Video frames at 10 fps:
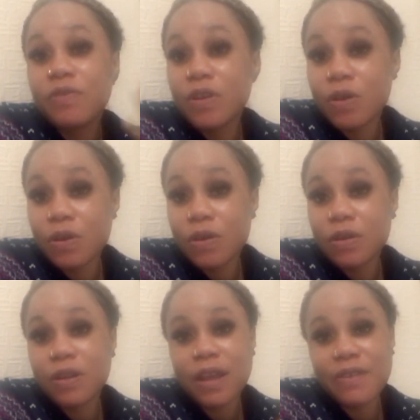vlog
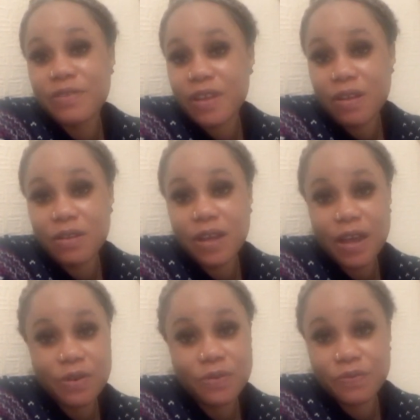lifestyle
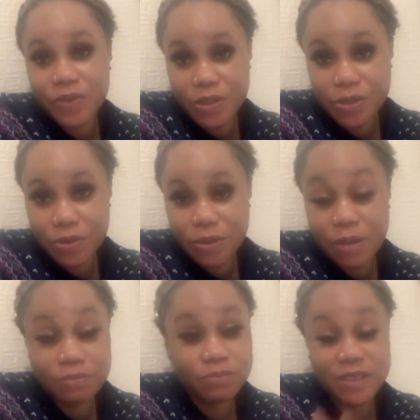kind of video
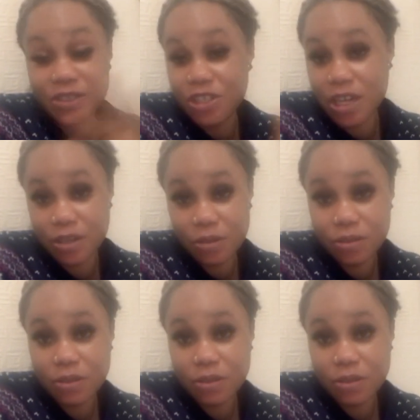um channel